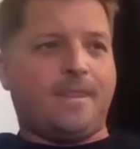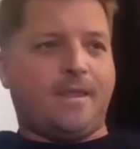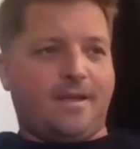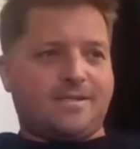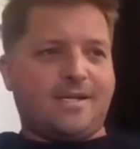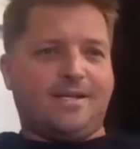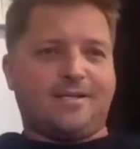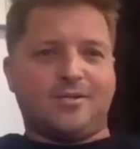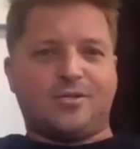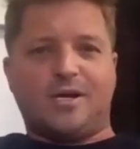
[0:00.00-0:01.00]
It's not like
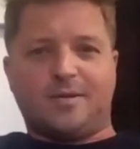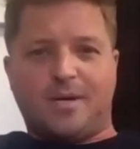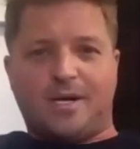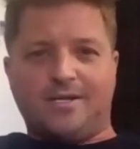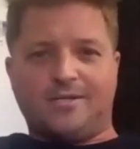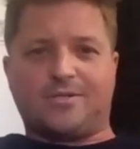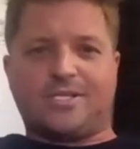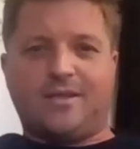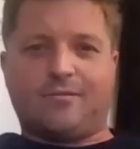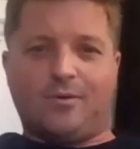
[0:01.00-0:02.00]
the shock bodies are
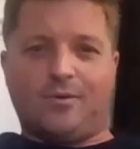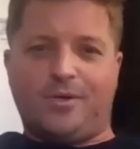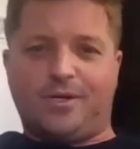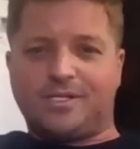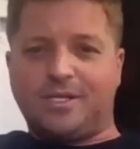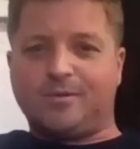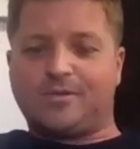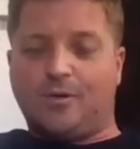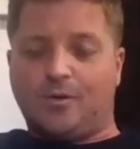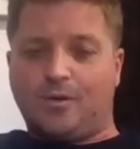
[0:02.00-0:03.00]
see-through and you can see what's
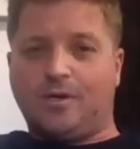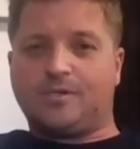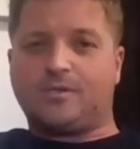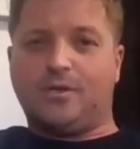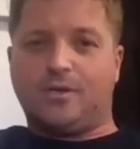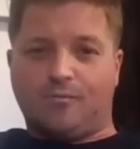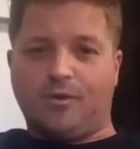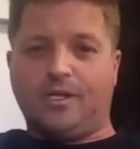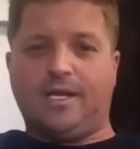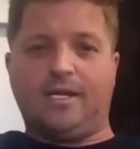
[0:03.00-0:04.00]
going on. So you can
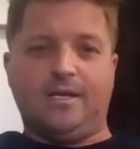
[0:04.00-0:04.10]
really,